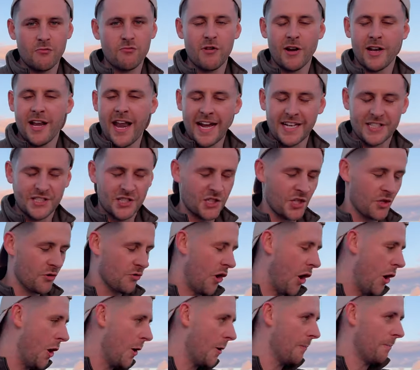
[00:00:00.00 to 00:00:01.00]
relax on
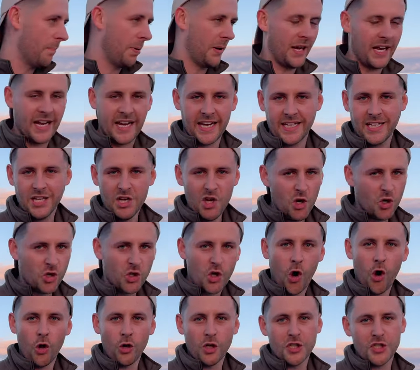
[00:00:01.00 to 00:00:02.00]
your own, play
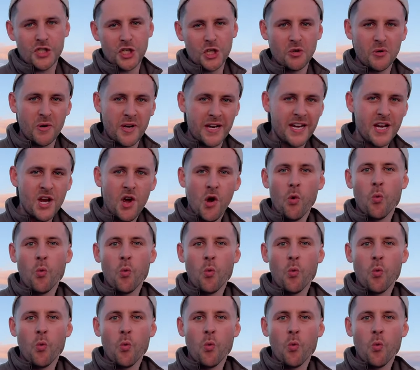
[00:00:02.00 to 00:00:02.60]
Call of Duty,